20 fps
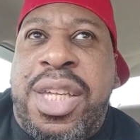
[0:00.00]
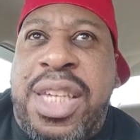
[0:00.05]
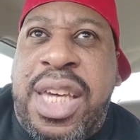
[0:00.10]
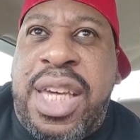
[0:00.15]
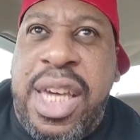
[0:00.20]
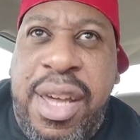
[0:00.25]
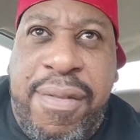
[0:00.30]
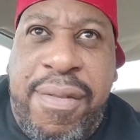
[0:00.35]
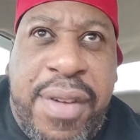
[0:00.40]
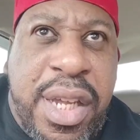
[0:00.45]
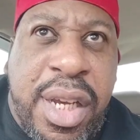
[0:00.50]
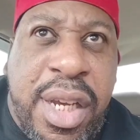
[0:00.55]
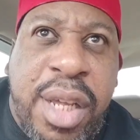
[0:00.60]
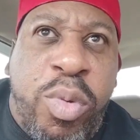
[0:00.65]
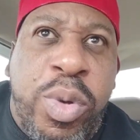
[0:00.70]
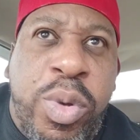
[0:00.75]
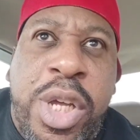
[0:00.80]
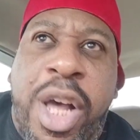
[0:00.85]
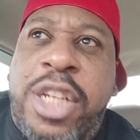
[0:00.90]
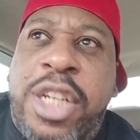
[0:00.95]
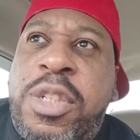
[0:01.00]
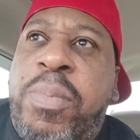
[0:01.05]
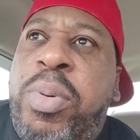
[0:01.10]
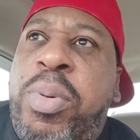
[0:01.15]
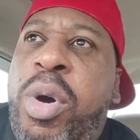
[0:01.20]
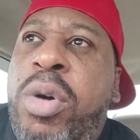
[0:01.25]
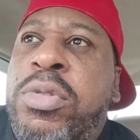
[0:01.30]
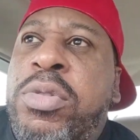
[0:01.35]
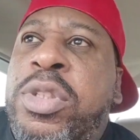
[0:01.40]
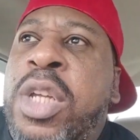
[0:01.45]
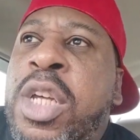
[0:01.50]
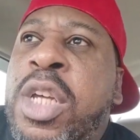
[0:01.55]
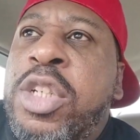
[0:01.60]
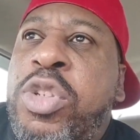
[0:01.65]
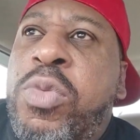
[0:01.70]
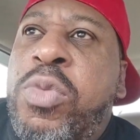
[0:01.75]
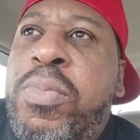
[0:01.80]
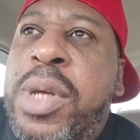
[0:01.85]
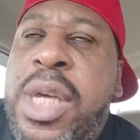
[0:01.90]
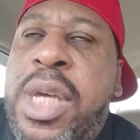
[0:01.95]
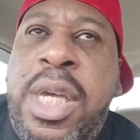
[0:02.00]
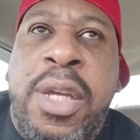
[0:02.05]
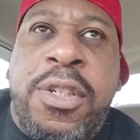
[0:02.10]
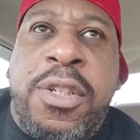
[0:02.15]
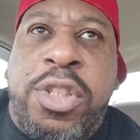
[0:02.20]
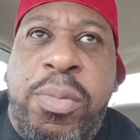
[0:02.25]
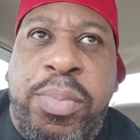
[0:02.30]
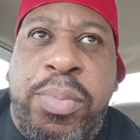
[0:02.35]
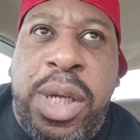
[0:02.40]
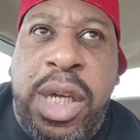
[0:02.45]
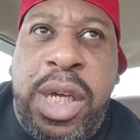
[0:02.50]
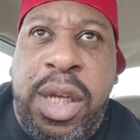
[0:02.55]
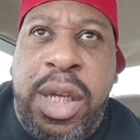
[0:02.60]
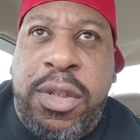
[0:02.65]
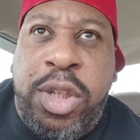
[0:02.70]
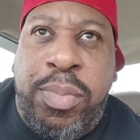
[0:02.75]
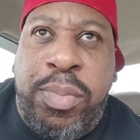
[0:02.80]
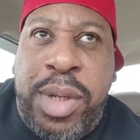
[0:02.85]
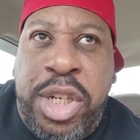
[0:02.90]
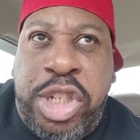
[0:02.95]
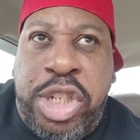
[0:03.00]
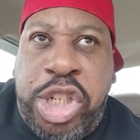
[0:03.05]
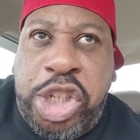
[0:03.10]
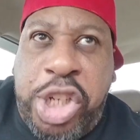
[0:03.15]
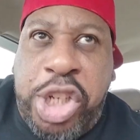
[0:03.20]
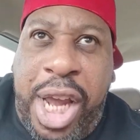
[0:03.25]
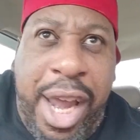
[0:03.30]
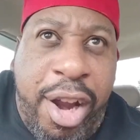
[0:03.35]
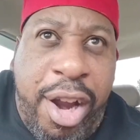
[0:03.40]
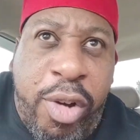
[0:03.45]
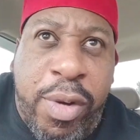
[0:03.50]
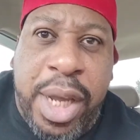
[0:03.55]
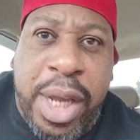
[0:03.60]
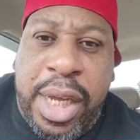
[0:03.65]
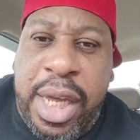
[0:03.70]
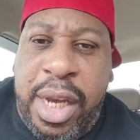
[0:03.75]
giving, and we are supposed to be to be to be sharing,